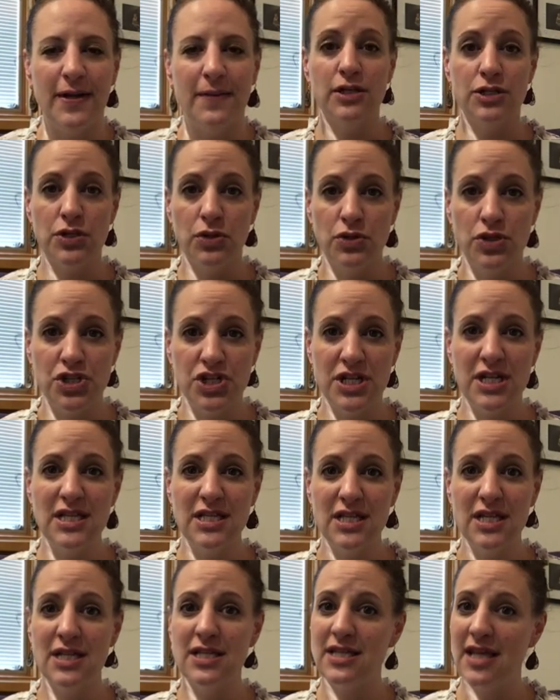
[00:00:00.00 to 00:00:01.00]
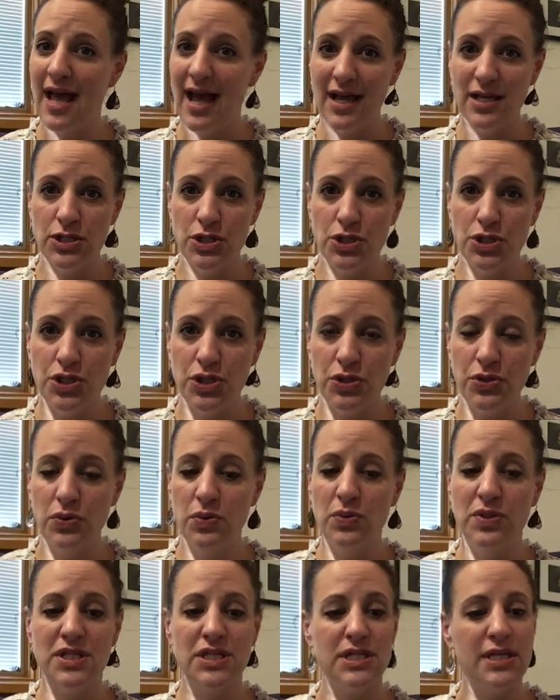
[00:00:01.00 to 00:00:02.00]
And so Jesus, as a Jew,
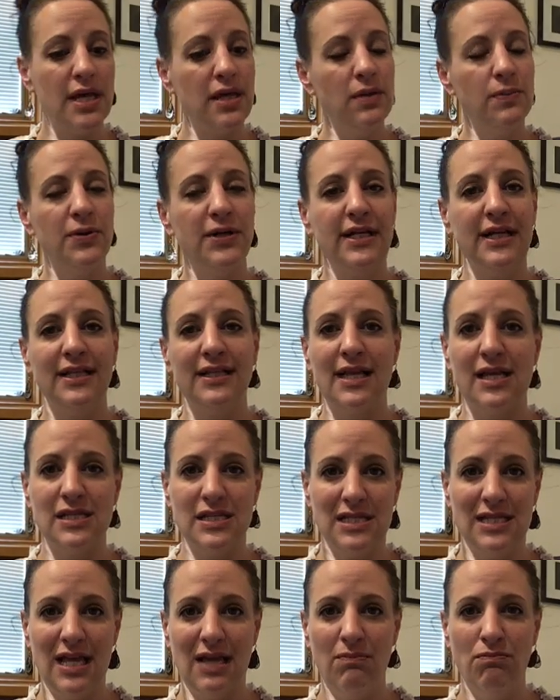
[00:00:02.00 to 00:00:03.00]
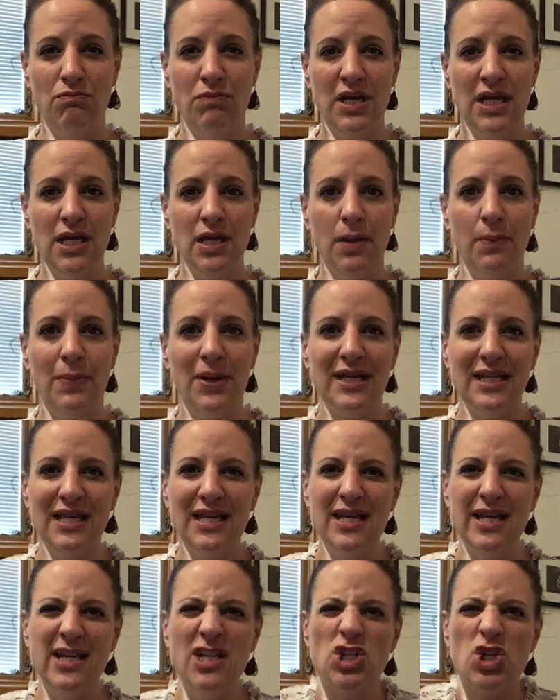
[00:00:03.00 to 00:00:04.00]
was celebrating that same meal, but he